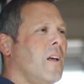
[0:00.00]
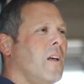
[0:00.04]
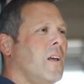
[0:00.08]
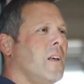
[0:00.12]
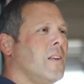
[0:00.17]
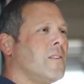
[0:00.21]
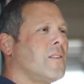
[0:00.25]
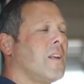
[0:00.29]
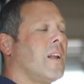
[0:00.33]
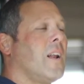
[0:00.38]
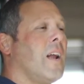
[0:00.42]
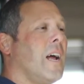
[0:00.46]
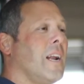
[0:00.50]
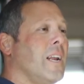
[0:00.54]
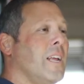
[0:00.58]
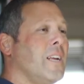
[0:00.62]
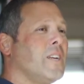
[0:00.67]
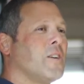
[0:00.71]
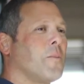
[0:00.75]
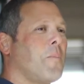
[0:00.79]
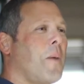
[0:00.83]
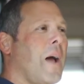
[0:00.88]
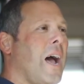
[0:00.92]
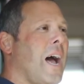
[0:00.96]
He said, "I need
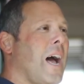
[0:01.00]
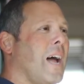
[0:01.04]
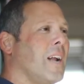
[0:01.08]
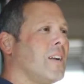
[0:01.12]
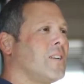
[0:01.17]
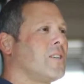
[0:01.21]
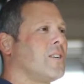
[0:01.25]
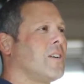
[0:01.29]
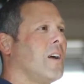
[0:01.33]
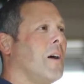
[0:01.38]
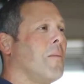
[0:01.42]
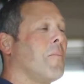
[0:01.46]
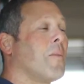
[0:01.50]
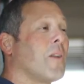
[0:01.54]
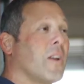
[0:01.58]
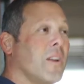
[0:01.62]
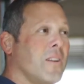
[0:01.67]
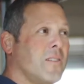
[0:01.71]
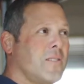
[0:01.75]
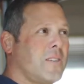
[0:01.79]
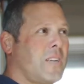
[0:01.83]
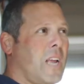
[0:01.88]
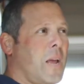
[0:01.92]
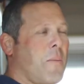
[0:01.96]
your patch. I'm going to
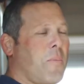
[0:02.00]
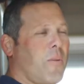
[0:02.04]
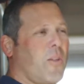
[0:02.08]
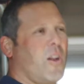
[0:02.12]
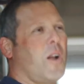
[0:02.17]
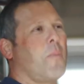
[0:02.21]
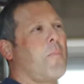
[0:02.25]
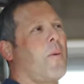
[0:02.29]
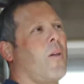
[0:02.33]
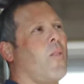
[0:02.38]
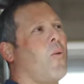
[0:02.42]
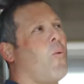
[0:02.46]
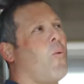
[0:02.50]
staple it up on the